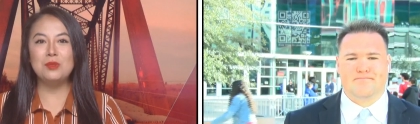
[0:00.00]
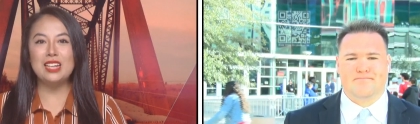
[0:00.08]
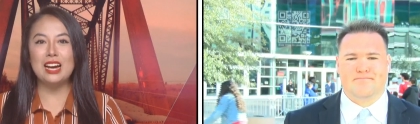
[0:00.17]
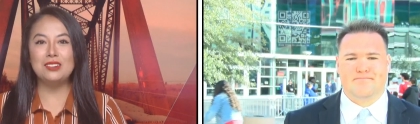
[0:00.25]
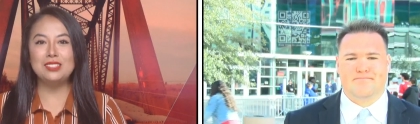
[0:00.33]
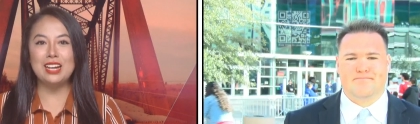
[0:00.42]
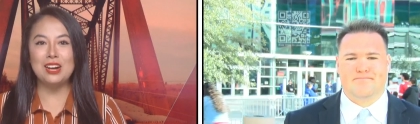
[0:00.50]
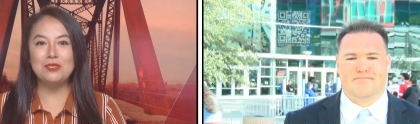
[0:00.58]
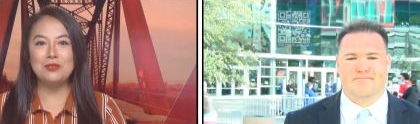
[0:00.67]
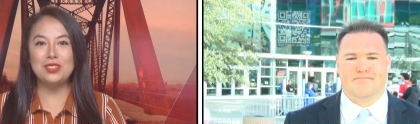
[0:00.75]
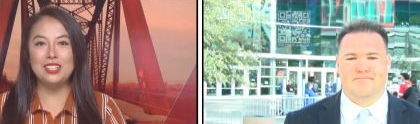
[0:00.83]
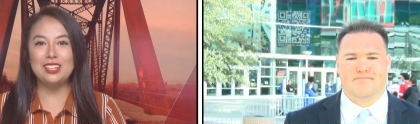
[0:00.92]
Speaker 1: downtown
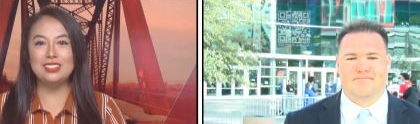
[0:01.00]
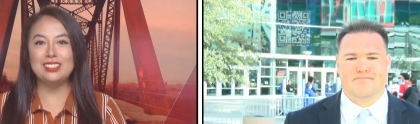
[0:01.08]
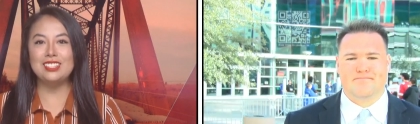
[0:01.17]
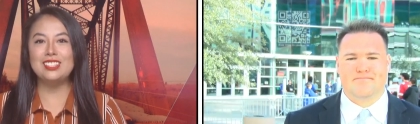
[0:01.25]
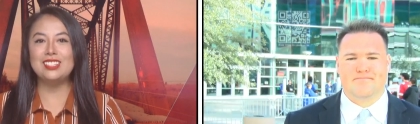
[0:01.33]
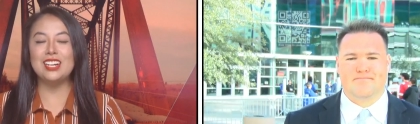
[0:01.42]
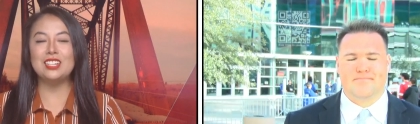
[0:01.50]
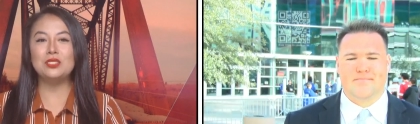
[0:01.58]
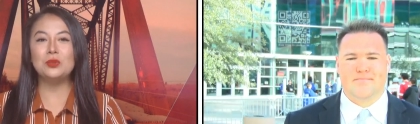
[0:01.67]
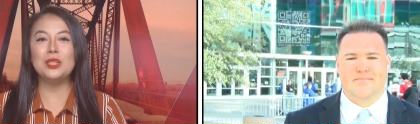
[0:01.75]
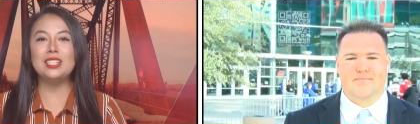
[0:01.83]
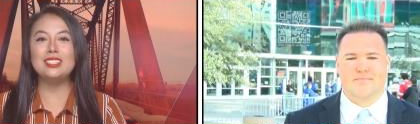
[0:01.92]
Phoenix and shares
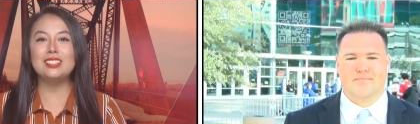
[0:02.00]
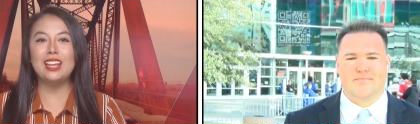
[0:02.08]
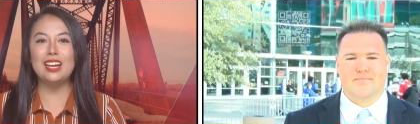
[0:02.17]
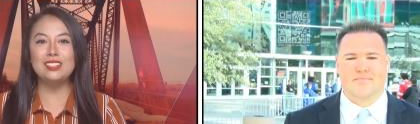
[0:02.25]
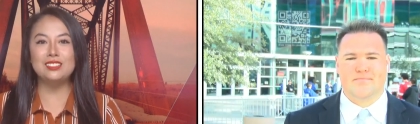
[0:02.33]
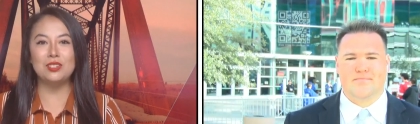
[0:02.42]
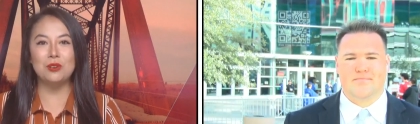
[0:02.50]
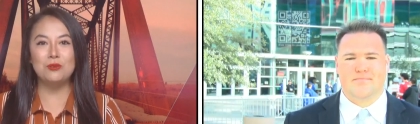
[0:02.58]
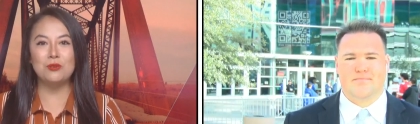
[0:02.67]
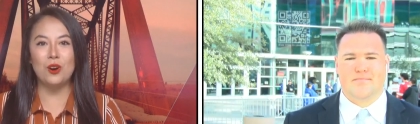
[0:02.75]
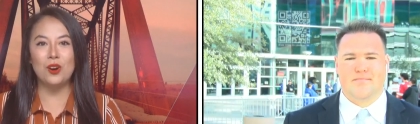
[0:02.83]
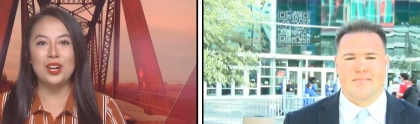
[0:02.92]
what it's like so
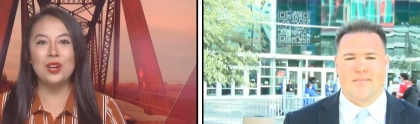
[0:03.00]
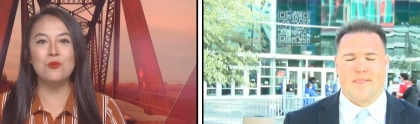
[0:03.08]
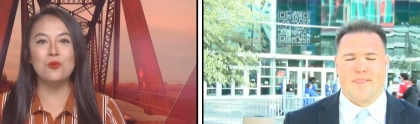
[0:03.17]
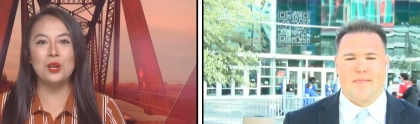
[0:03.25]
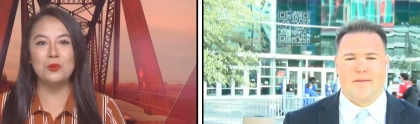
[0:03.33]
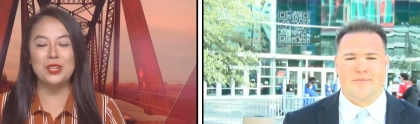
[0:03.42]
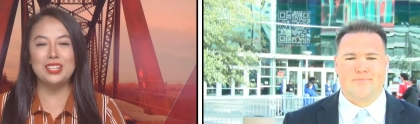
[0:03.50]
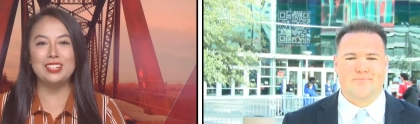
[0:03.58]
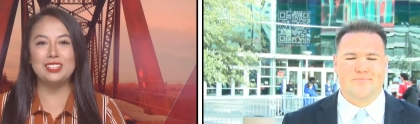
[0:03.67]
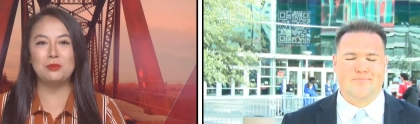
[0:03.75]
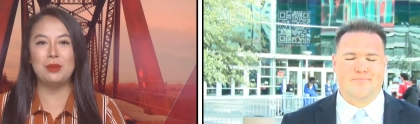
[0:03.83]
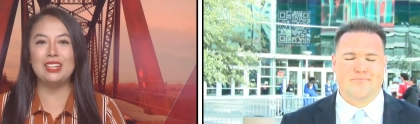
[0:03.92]
far and what we can
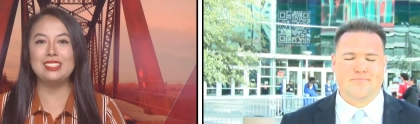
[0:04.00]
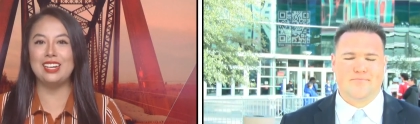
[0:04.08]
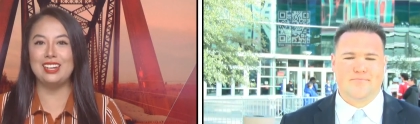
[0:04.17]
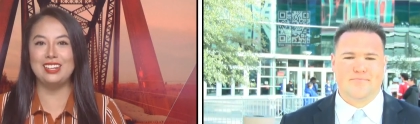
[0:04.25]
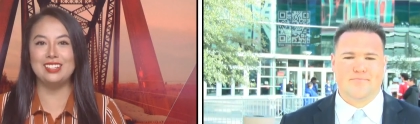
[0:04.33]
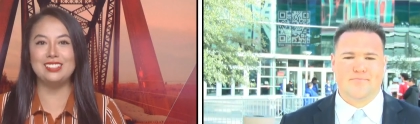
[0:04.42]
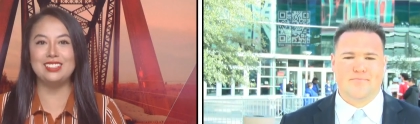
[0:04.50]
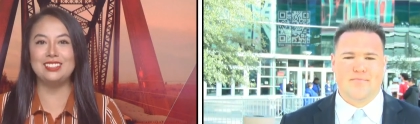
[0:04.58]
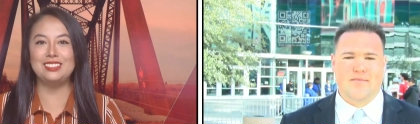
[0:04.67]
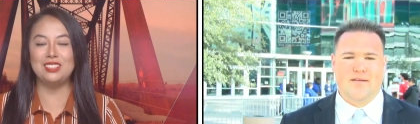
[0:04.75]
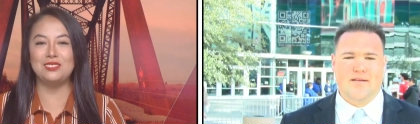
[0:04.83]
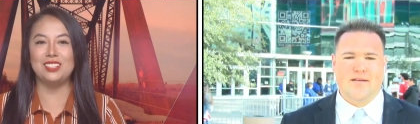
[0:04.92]
expect heading into
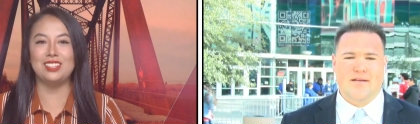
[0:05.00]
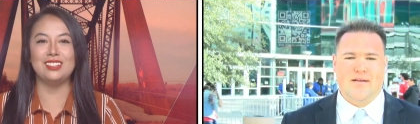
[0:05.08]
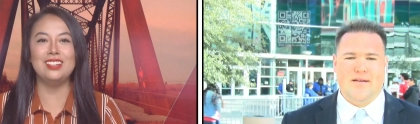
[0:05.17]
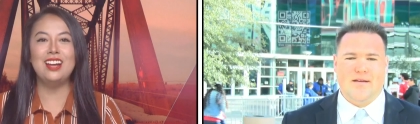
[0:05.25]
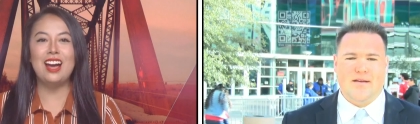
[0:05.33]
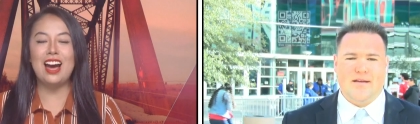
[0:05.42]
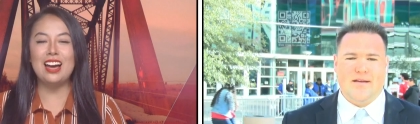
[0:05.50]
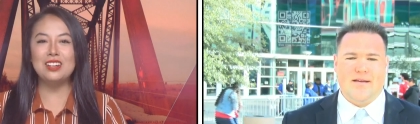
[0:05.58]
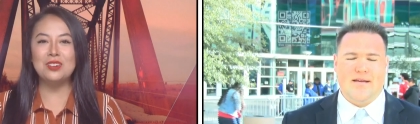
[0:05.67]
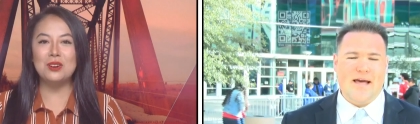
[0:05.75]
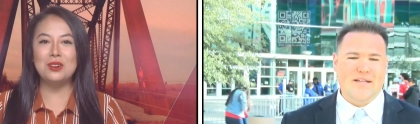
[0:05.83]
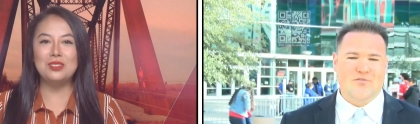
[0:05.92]
this evening.
Speaker 2: Hi,
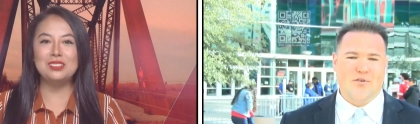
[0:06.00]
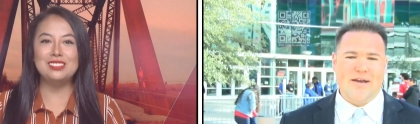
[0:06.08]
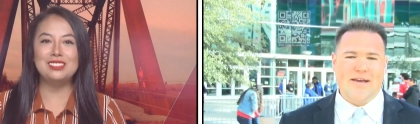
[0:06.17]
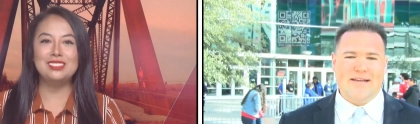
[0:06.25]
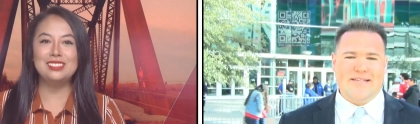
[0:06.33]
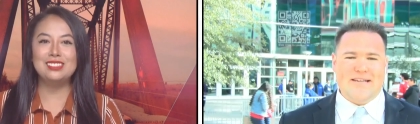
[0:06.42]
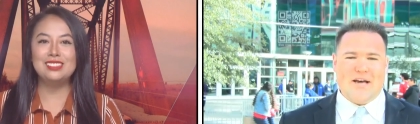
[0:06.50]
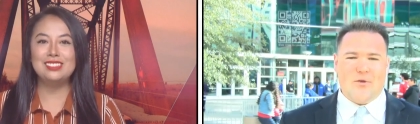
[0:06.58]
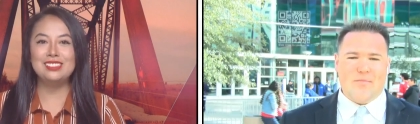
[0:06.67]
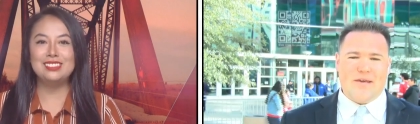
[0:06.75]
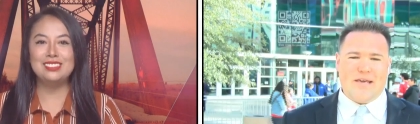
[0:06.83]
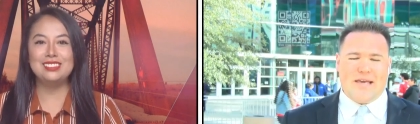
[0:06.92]
Cole. That's right, Adele
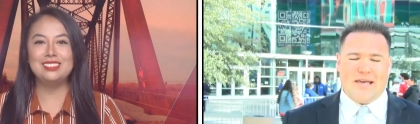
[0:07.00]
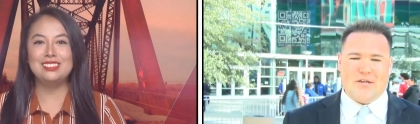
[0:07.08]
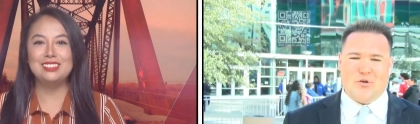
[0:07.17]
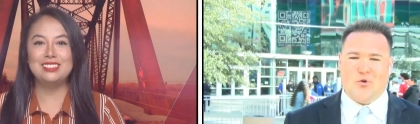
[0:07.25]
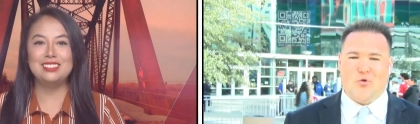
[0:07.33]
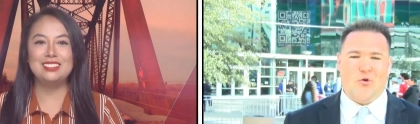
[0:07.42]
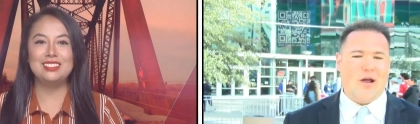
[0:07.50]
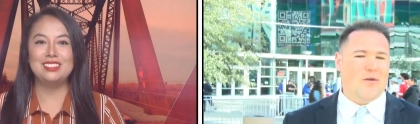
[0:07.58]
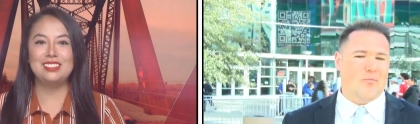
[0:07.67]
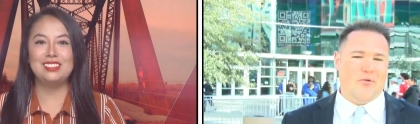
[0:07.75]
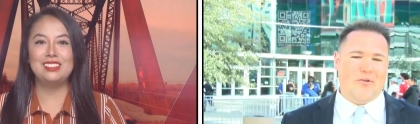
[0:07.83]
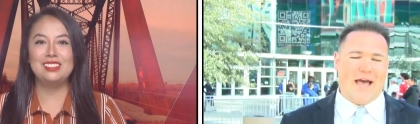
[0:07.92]
Me.
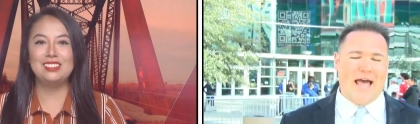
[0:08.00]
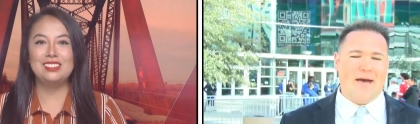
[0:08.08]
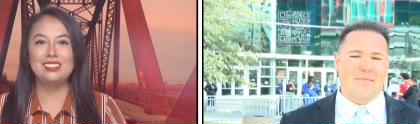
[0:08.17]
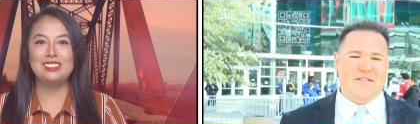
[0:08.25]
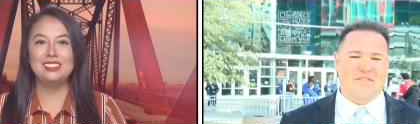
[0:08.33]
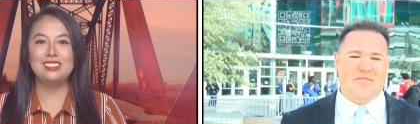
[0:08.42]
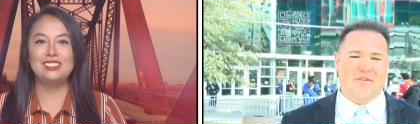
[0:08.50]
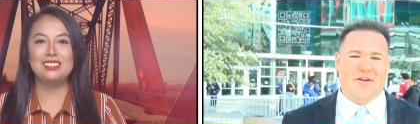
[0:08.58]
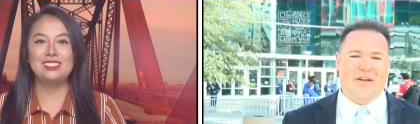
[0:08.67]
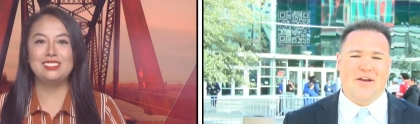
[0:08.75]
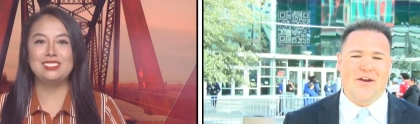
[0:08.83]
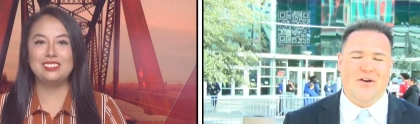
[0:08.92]
Incredible atmosphere
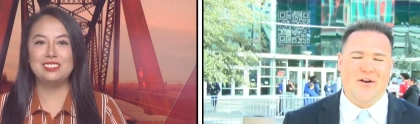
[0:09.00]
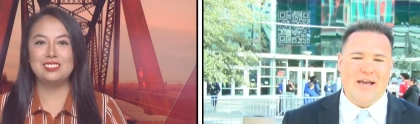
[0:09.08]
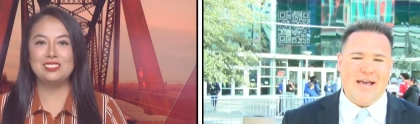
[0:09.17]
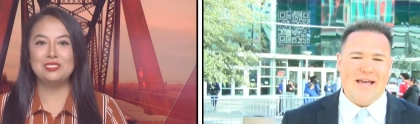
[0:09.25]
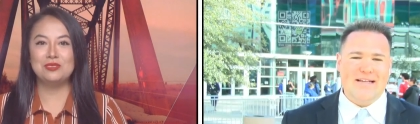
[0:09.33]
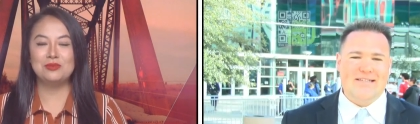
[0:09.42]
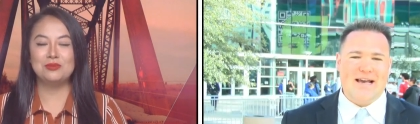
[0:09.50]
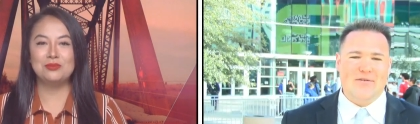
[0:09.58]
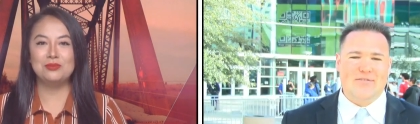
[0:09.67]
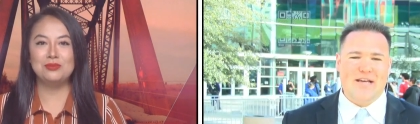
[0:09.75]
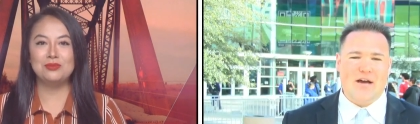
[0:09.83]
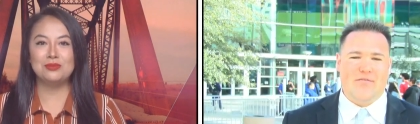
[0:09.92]
here in
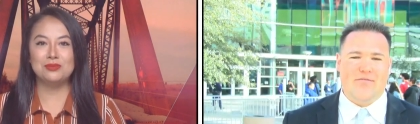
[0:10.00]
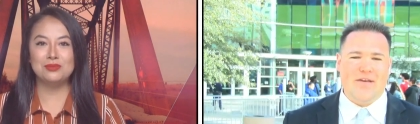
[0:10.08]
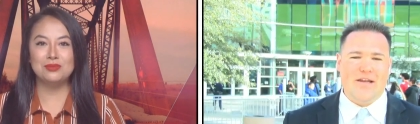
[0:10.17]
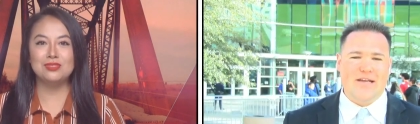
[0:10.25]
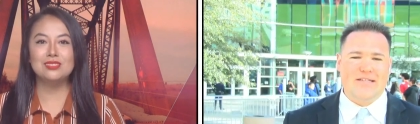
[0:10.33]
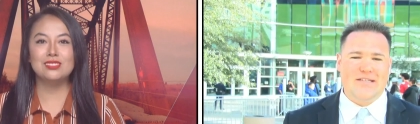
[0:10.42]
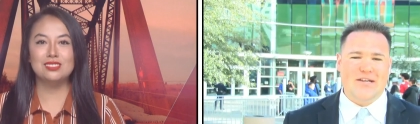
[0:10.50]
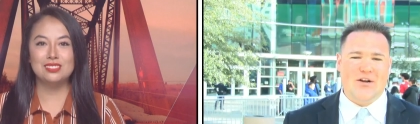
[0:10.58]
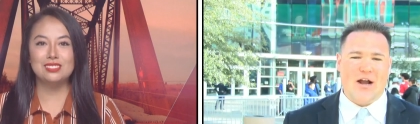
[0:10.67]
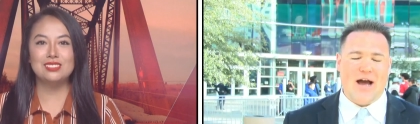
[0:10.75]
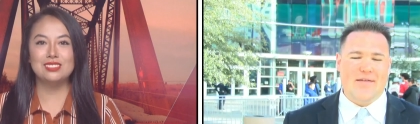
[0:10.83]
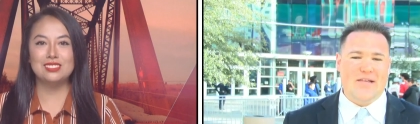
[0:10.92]
downtown Phoenix here
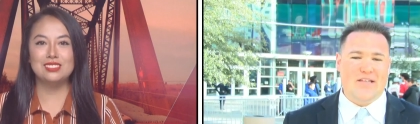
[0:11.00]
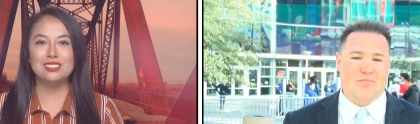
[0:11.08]
on this